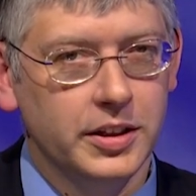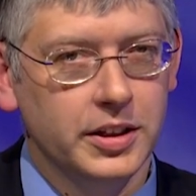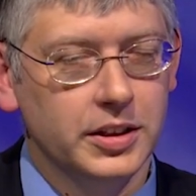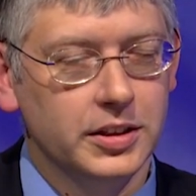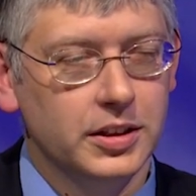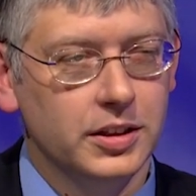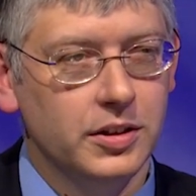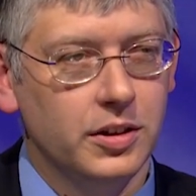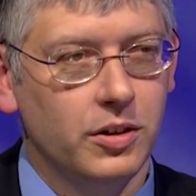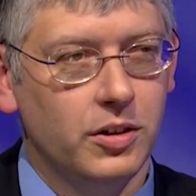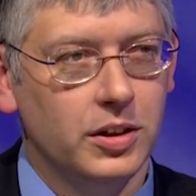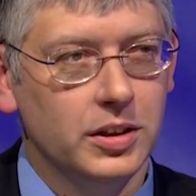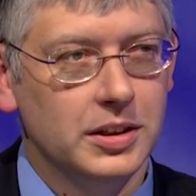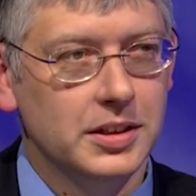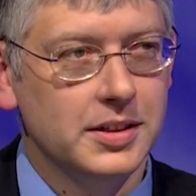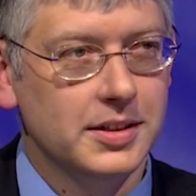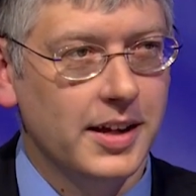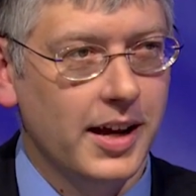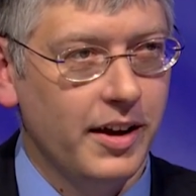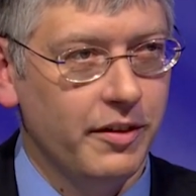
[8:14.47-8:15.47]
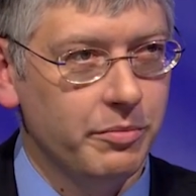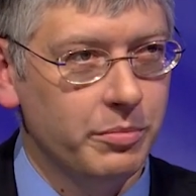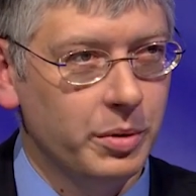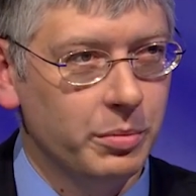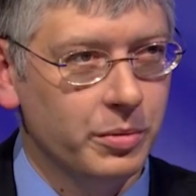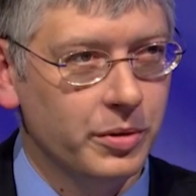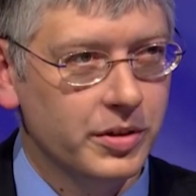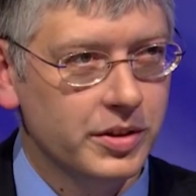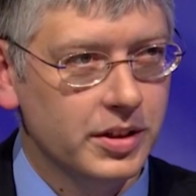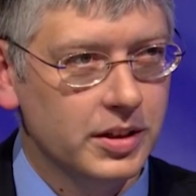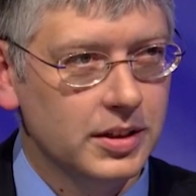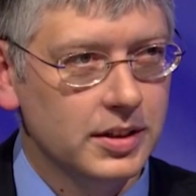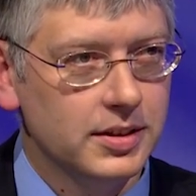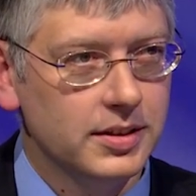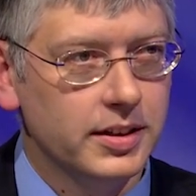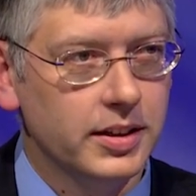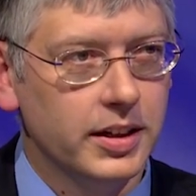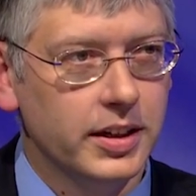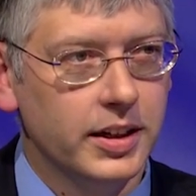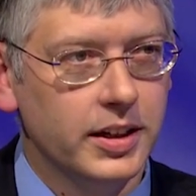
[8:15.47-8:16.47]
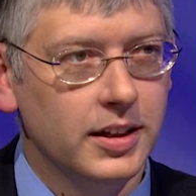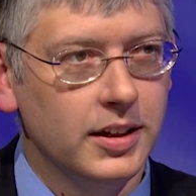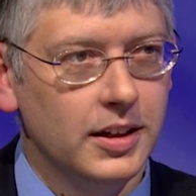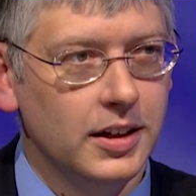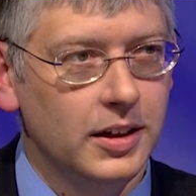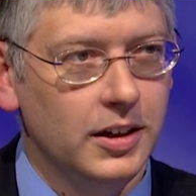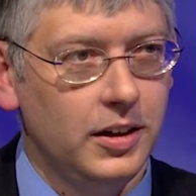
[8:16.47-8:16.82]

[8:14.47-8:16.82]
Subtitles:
You get to know all the staff members of the city,